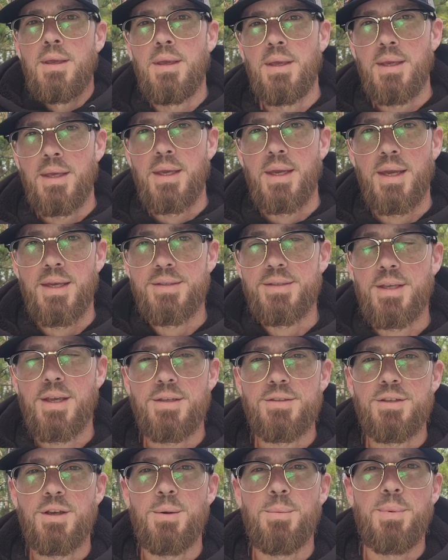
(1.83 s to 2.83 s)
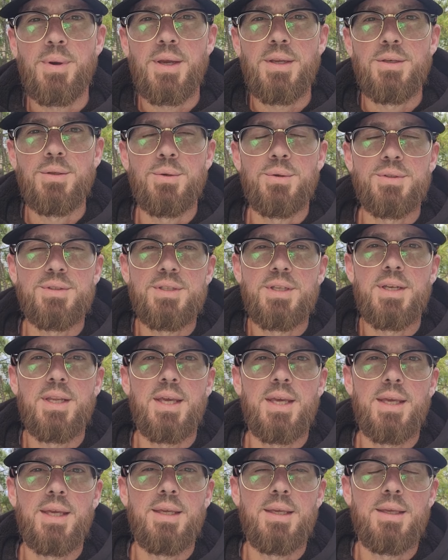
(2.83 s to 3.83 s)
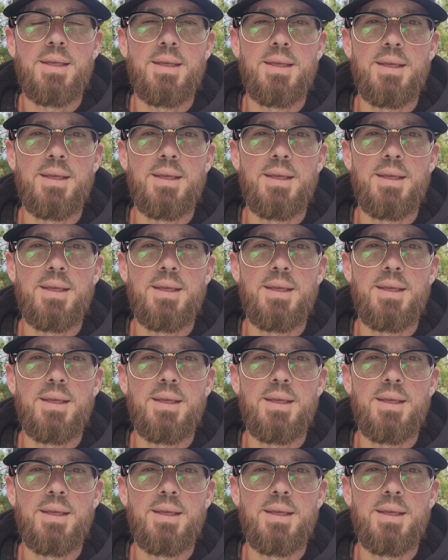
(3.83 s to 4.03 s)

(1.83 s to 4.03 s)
Hey guys, how's everybody doing today?